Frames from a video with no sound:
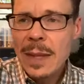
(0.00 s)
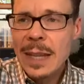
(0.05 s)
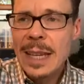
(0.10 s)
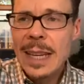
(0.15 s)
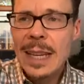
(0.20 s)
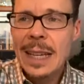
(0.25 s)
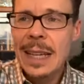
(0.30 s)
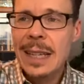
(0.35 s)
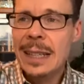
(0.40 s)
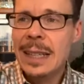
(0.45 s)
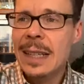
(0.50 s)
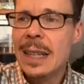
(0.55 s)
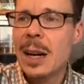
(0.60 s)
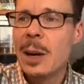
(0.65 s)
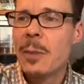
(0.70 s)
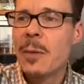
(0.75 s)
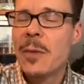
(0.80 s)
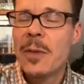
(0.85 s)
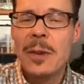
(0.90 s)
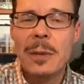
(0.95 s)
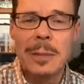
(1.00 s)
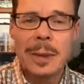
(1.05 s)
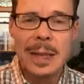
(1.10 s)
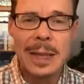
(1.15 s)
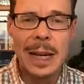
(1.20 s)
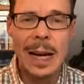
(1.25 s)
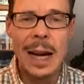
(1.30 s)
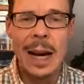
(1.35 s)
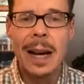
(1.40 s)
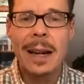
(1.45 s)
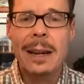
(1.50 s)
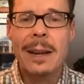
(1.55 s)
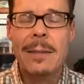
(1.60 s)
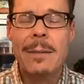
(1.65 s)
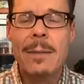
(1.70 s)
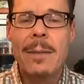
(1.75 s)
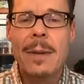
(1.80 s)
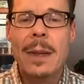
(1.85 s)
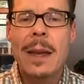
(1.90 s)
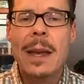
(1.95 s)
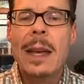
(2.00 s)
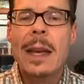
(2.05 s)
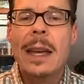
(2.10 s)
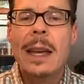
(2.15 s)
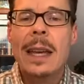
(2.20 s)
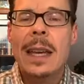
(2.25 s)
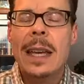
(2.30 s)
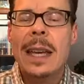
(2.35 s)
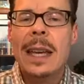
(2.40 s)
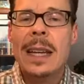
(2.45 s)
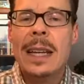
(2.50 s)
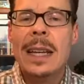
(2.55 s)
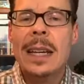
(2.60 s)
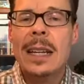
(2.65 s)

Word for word: it can come from God, it